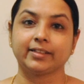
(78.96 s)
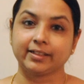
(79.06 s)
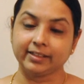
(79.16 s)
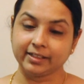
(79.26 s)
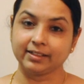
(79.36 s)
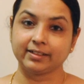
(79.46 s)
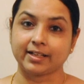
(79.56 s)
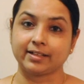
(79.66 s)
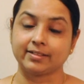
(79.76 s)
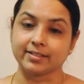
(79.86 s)
Technical
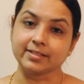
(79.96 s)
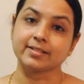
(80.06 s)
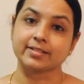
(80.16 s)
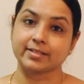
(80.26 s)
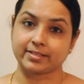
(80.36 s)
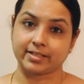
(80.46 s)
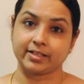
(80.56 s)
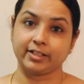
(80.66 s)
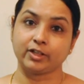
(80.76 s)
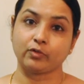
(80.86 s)
analysis is the
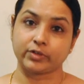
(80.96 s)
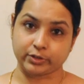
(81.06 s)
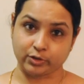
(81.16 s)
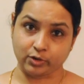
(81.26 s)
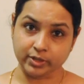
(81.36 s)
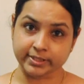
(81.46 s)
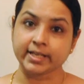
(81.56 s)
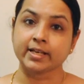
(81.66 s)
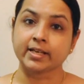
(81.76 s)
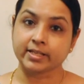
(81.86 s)
study of a stock's
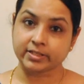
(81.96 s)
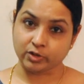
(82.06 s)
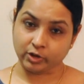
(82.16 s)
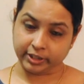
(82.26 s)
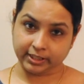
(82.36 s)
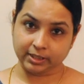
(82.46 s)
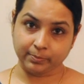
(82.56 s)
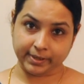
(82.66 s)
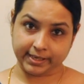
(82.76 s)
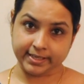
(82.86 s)
historical
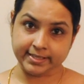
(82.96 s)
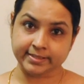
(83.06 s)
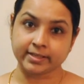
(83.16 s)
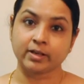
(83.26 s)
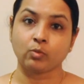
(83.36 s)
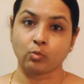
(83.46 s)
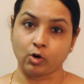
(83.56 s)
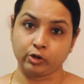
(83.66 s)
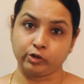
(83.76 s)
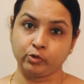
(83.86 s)
price,
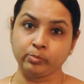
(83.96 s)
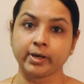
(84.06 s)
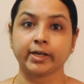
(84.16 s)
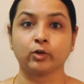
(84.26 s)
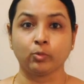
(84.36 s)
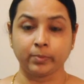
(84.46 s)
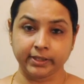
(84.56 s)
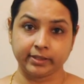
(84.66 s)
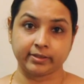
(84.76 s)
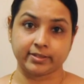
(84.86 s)
volume, and
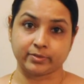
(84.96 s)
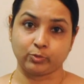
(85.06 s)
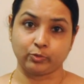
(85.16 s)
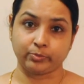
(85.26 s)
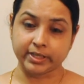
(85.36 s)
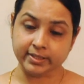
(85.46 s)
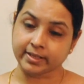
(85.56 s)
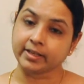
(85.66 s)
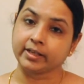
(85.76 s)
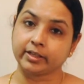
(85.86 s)
open interest
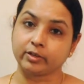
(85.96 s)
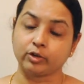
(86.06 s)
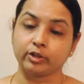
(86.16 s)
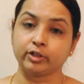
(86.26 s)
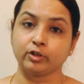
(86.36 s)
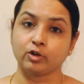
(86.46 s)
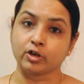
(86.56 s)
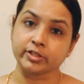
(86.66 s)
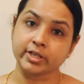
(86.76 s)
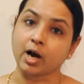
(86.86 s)
movements in order to
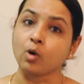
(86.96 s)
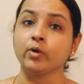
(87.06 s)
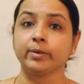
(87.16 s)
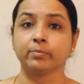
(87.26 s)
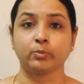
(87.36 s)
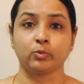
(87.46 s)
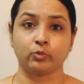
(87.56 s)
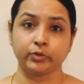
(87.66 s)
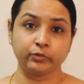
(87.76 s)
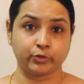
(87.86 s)
gauge how it may
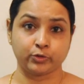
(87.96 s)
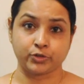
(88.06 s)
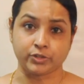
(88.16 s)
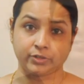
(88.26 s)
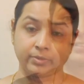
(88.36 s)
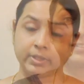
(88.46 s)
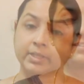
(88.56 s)
move in future.